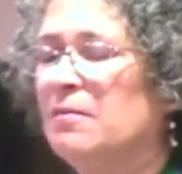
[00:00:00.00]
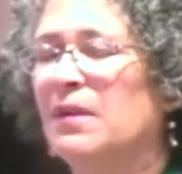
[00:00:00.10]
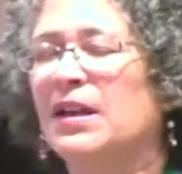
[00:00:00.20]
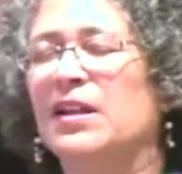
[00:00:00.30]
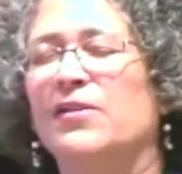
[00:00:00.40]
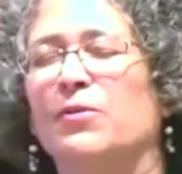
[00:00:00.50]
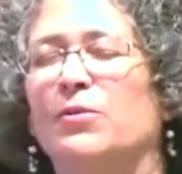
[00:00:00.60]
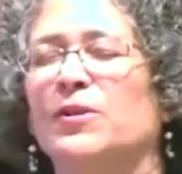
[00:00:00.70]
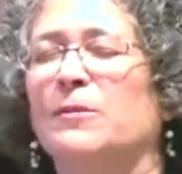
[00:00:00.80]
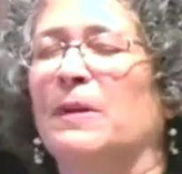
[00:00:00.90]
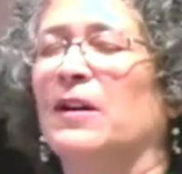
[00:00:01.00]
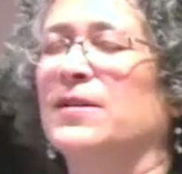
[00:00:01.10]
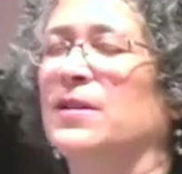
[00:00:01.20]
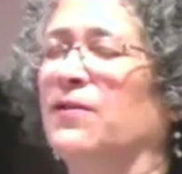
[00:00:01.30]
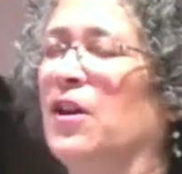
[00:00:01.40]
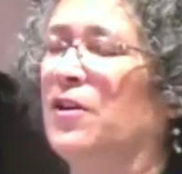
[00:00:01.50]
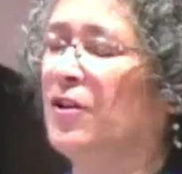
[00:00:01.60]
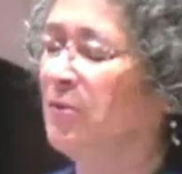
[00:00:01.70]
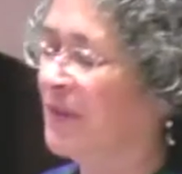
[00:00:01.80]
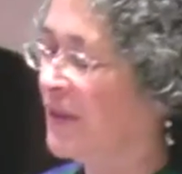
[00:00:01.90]
Many of the worst parts of our
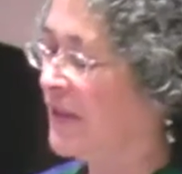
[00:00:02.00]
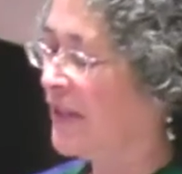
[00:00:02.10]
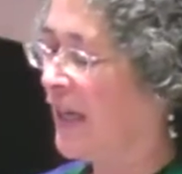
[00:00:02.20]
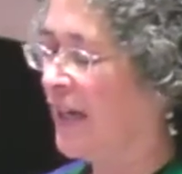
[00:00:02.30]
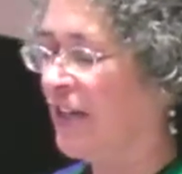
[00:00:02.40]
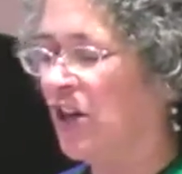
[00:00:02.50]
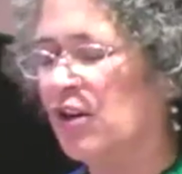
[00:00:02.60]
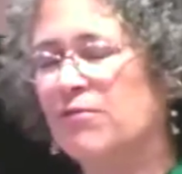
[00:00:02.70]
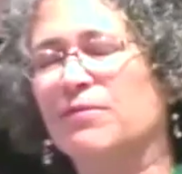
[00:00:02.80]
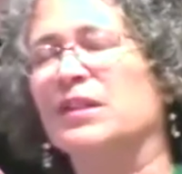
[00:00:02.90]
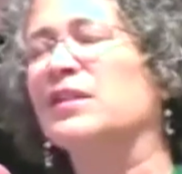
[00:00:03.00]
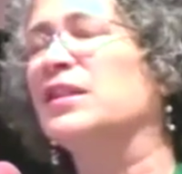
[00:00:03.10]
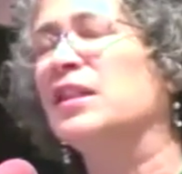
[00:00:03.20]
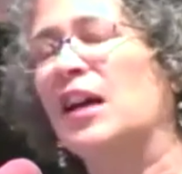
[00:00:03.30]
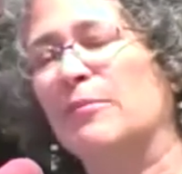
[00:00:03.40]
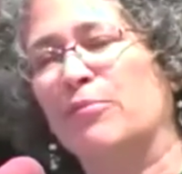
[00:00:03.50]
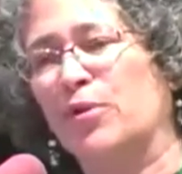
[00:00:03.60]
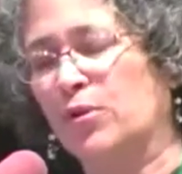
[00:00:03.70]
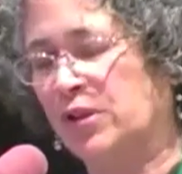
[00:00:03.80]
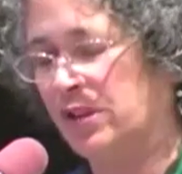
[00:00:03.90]
human society are really not
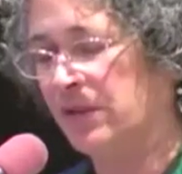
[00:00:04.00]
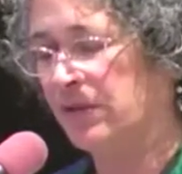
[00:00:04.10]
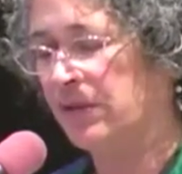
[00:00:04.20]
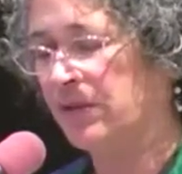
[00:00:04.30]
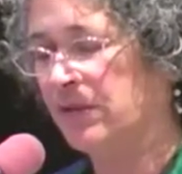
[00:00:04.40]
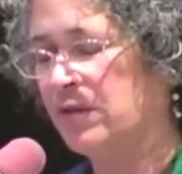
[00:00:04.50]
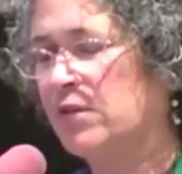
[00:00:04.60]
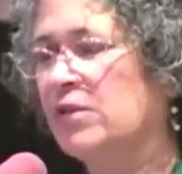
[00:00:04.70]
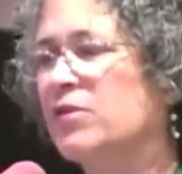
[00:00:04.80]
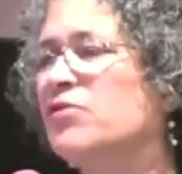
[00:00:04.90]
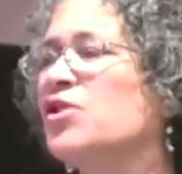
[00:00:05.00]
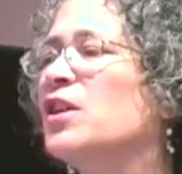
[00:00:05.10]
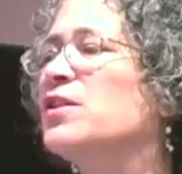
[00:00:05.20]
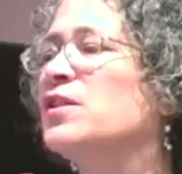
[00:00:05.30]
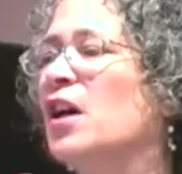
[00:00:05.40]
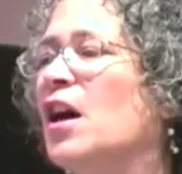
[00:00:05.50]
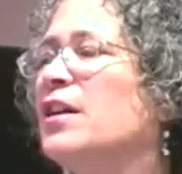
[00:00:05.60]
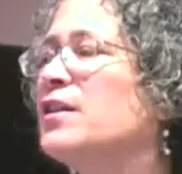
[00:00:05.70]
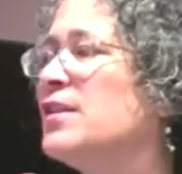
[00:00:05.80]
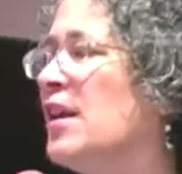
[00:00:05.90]
broken. They're just
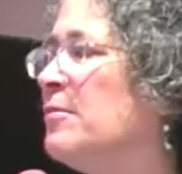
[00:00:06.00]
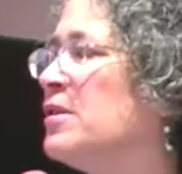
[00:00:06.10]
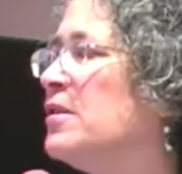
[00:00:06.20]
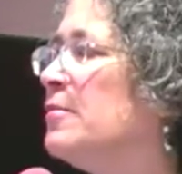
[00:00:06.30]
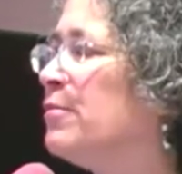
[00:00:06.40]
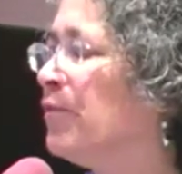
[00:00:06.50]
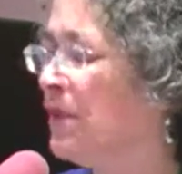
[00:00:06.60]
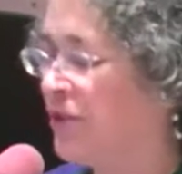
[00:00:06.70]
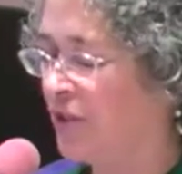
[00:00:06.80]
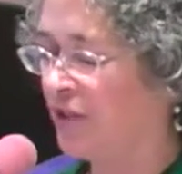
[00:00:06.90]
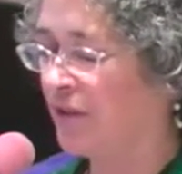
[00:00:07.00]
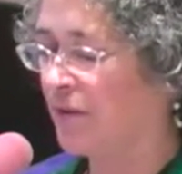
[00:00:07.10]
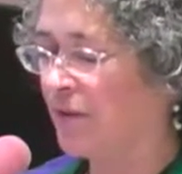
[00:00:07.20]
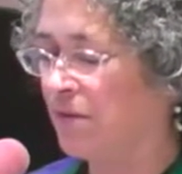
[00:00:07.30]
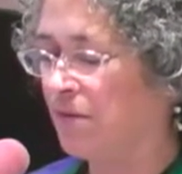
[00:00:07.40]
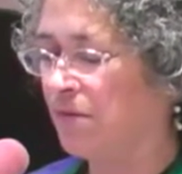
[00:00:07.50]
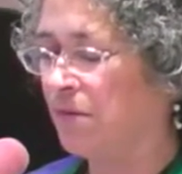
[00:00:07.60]
unexamined prejudice.